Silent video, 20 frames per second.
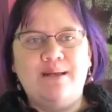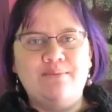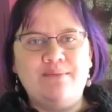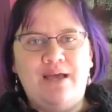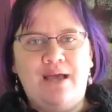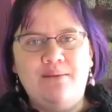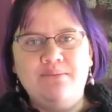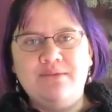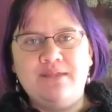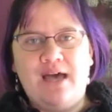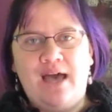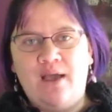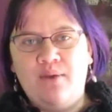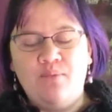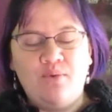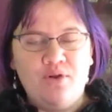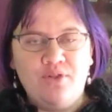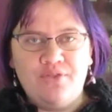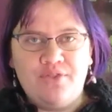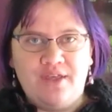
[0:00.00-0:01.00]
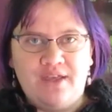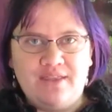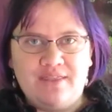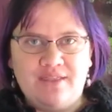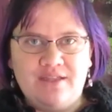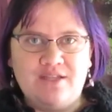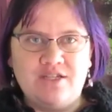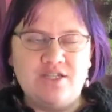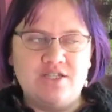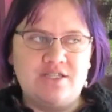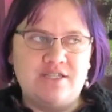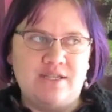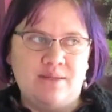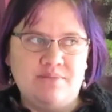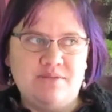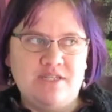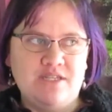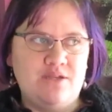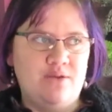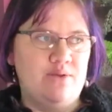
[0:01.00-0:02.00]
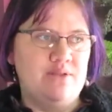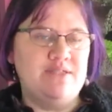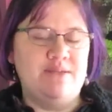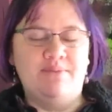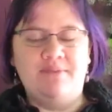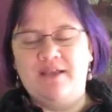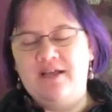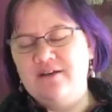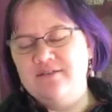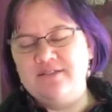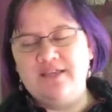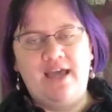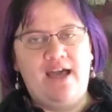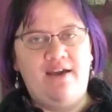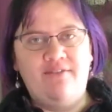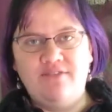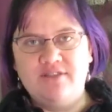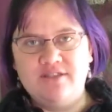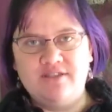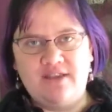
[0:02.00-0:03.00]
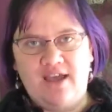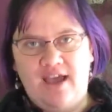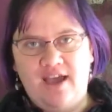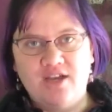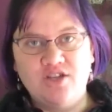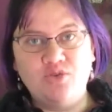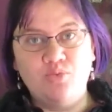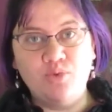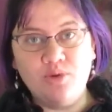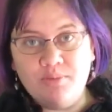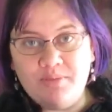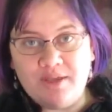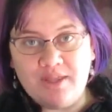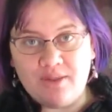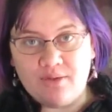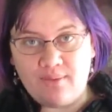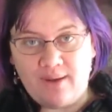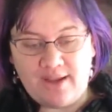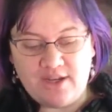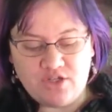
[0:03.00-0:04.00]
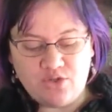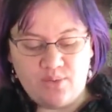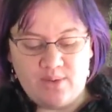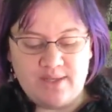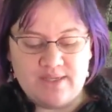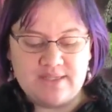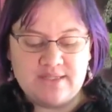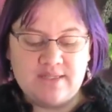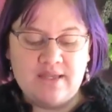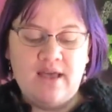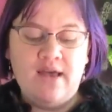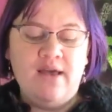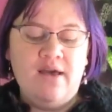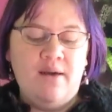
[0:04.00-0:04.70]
sometimes I will think that just substituting something else I have in stash would be the right choice.